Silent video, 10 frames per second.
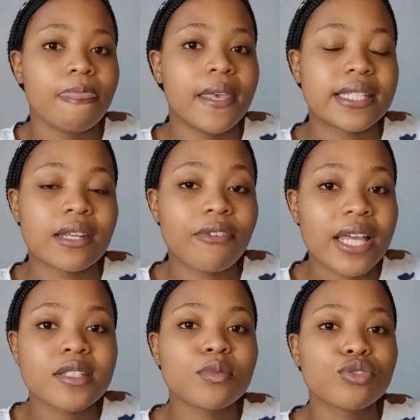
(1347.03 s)
It's
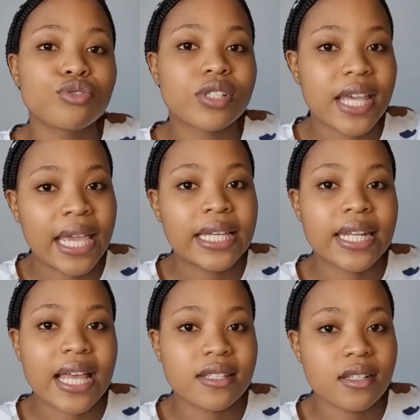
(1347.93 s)
advisable to take it
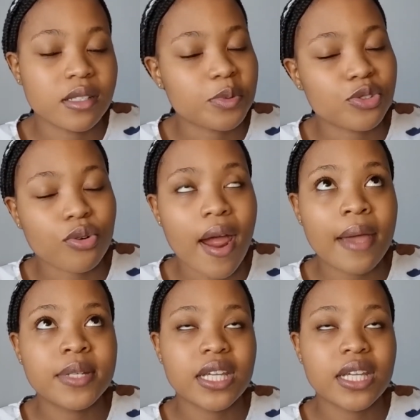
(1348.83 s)
as it is prescribed.